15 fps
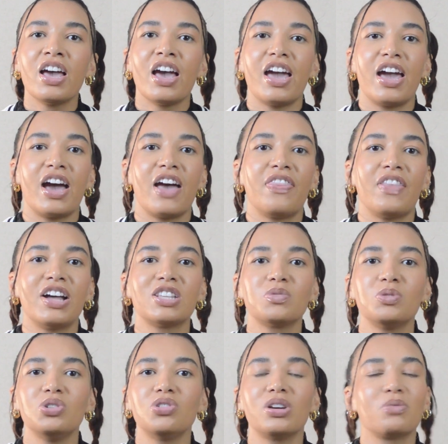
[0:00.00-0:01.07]
And that's
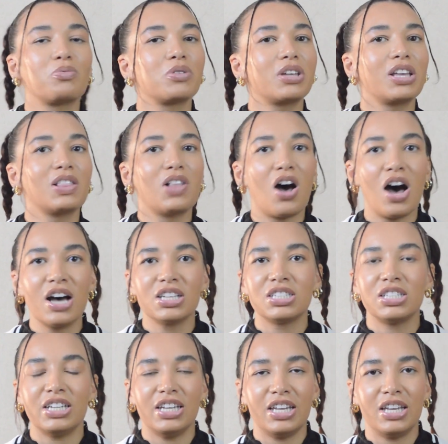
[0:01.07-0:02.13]
when you get really
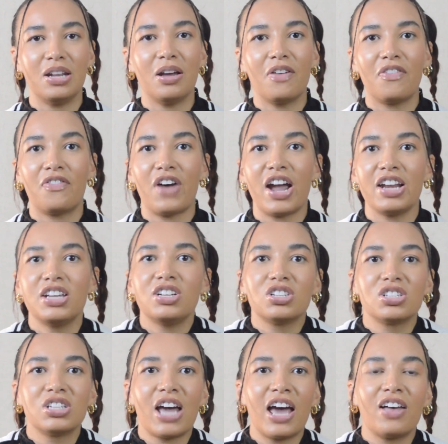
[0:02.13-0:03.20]
lost in finding your
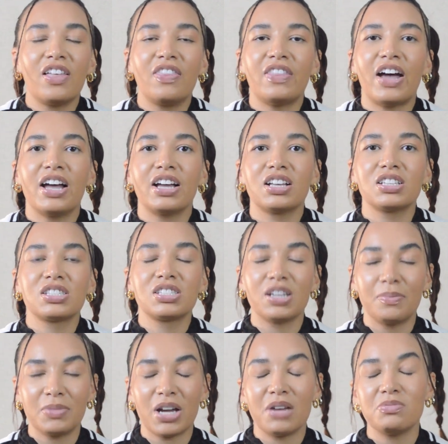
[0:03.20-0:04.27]
style, and that
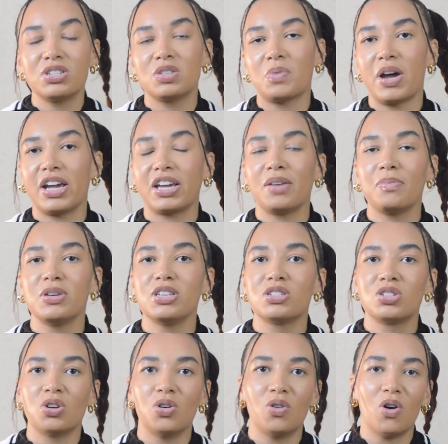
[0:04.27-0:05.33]
sometimes is why it can be
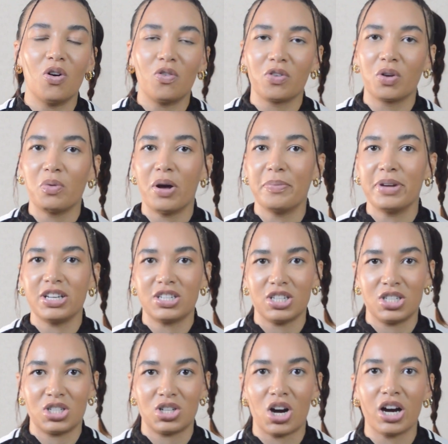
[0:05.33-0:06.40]
so overwhelming to
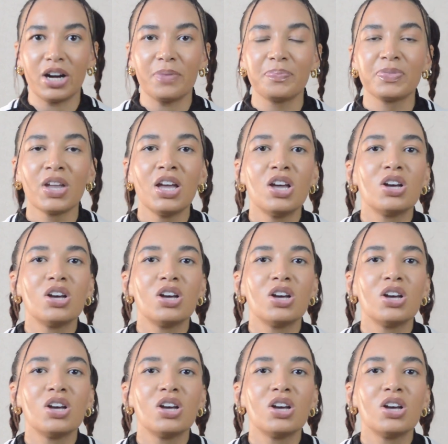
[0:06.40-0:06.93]
start.